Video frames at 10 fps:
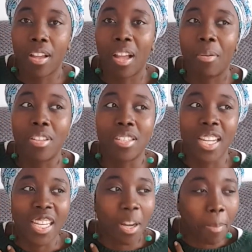I was
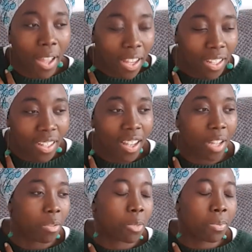taken aback, I
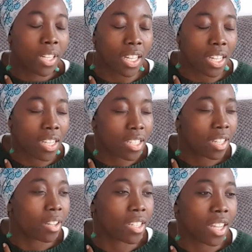was pleased,
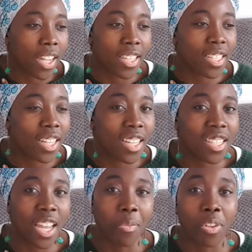excited,
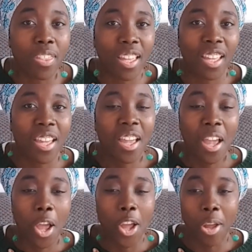everything.
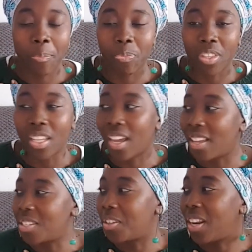Yeah,
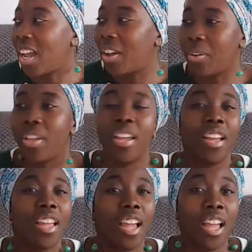so now
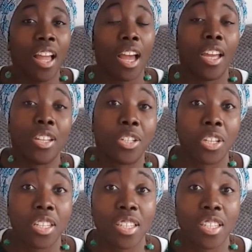it's just